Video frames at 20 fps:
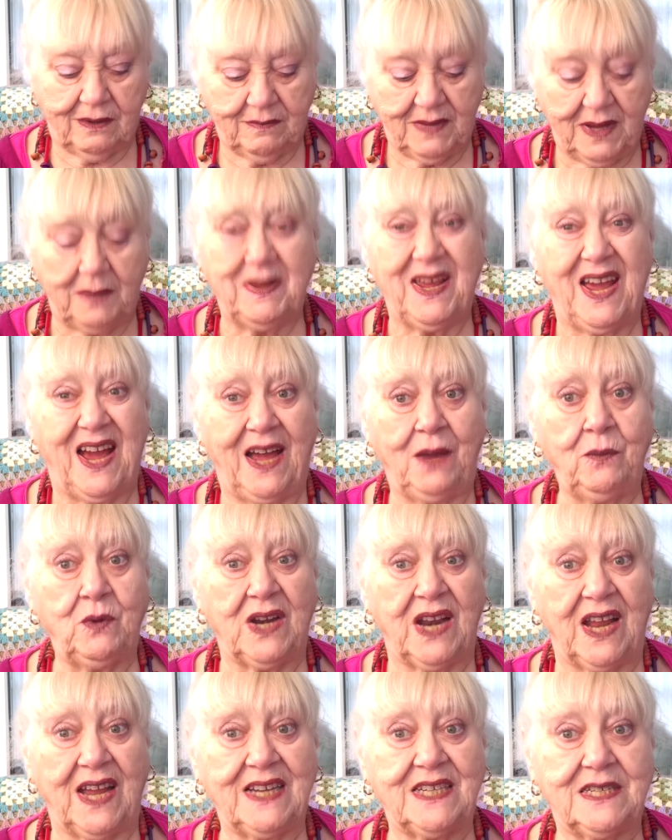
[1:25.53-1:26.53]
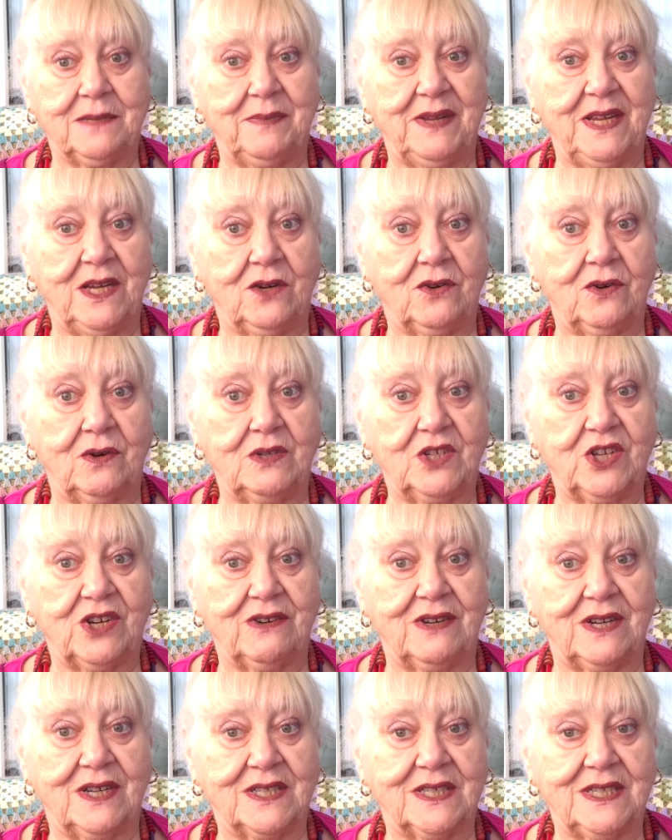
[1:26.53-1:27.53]
maybe I would like to be a crochet
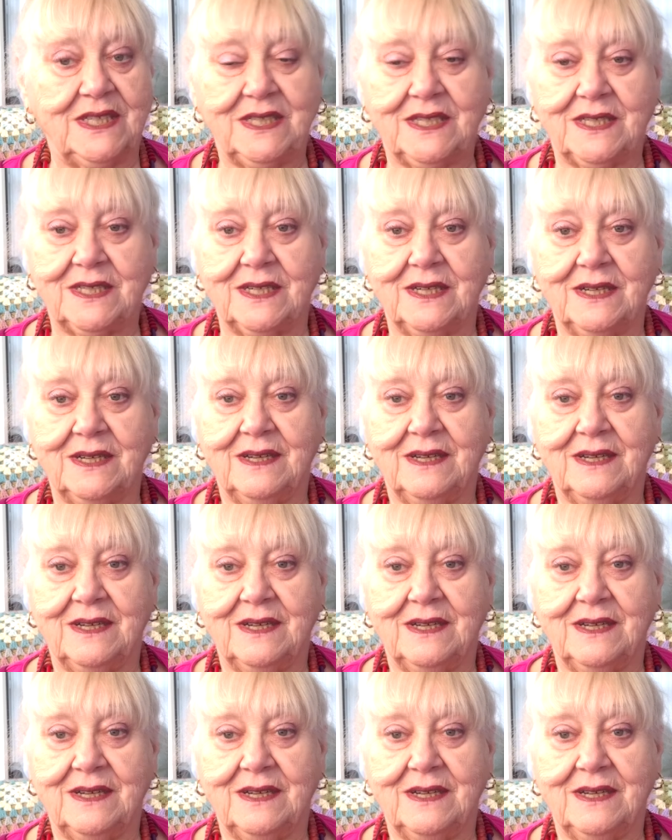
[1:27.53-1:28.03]
artist.